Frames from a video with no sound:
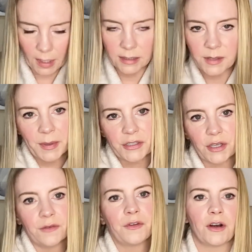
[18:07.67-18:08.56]

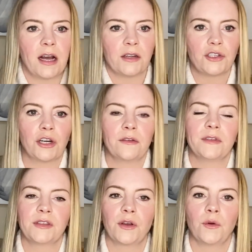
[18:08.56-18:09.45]
especially if you're not sure if
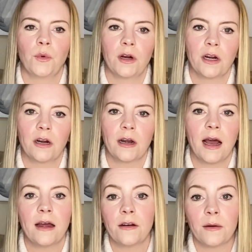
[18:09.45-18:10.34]
it's going to work or
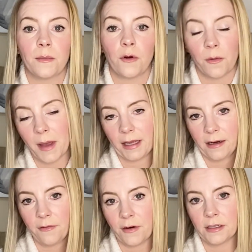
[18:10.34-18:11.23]
not or make a
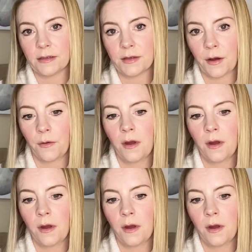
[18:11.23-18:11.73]
difference. So,